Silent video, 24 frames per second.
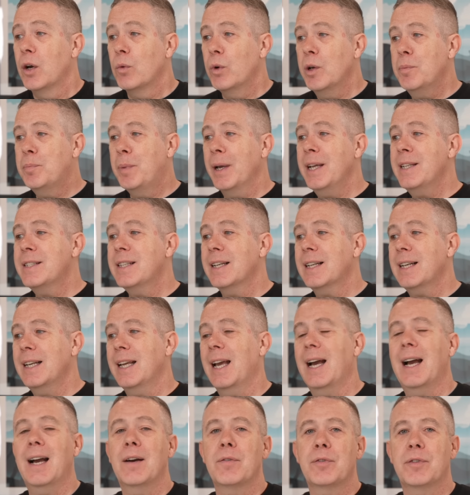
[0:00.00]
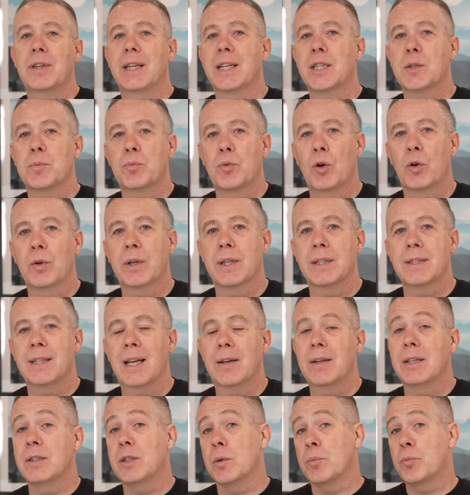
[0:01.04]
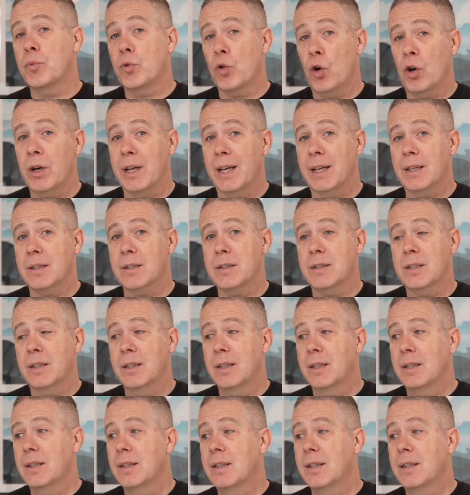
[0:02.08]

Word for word: We basically have things broken down into products